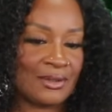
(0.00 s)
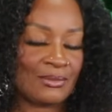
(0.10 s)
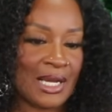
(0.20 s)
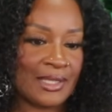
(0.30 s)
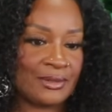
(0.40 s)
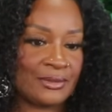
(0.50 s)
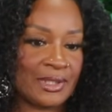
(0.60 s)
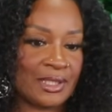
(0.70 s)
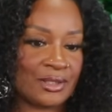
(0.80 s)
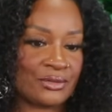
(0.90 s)
Why do we
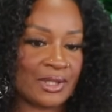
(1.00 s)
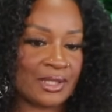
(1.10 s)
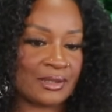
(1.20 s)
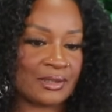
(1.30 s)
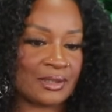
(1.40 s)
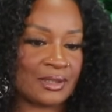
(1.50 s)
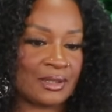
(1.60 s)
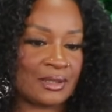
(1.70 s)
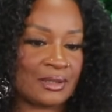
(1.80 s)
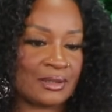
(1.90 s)
get dressed
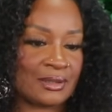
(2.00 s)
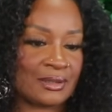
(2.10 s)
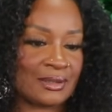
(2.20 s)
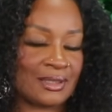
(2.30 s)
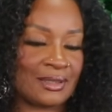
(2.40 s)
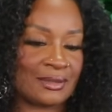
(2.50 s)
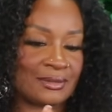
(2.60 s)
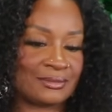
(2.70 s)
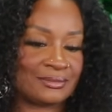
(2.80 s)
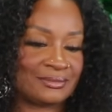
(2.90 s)
and, oh.